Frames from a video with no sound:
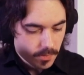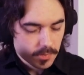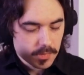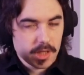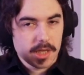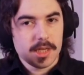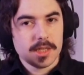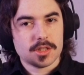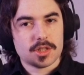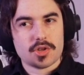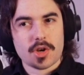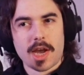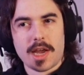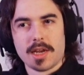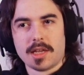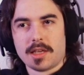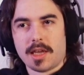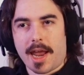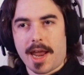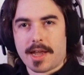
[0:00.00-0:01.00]
And he's trying to
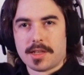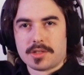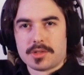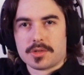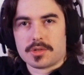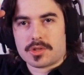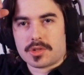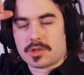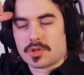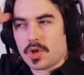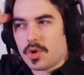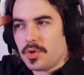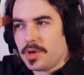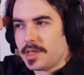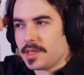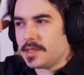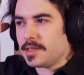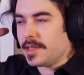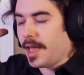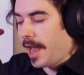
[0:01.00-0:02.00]
cancel
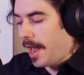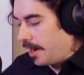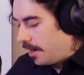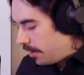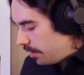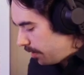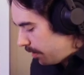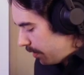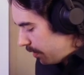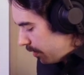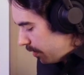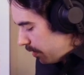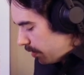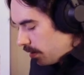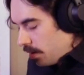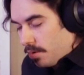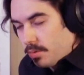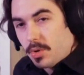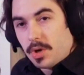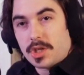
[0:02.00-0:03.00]
student debt,
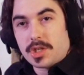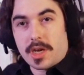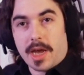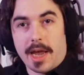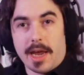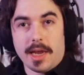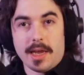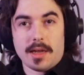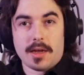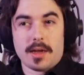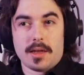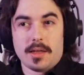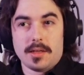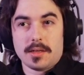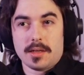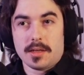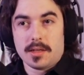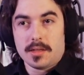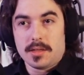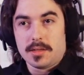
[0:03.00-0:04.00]
which I
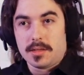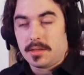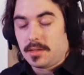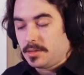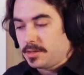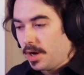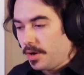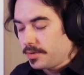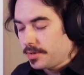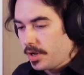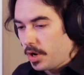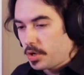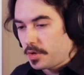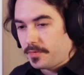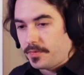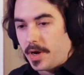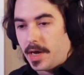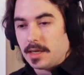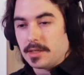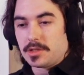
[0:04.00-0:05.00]
don't know if
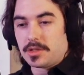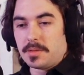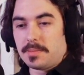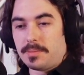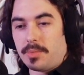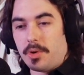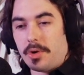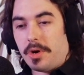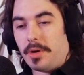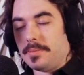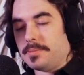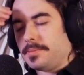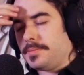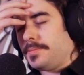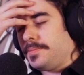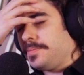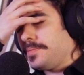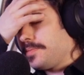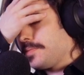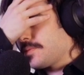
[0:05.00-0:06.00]
I support,
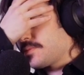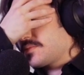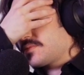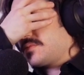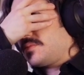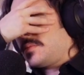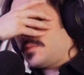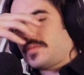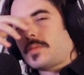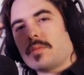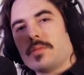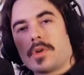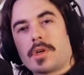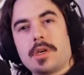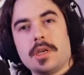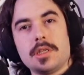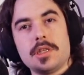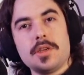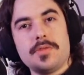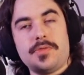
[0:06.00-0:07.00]

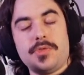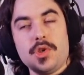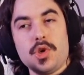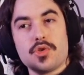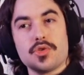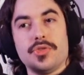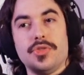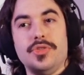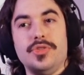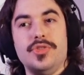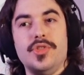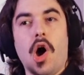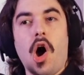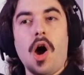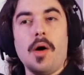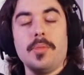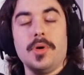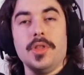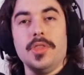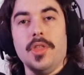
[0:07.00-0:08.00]
because if you're
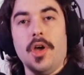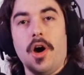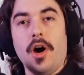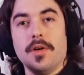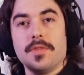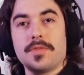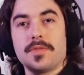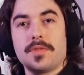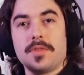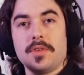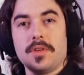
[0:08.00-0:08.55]
dumb enough